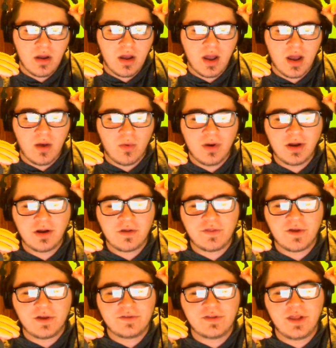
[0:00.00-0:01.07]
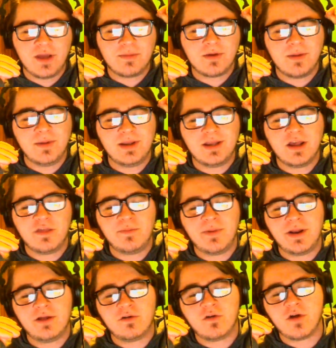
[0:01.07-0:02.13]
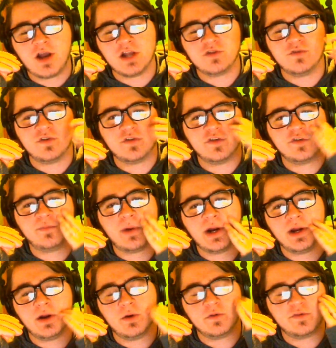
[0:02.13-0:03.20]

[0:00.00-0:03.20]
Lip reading: What are your thoughts on the upcoming Death Battle Crash versus Spyro?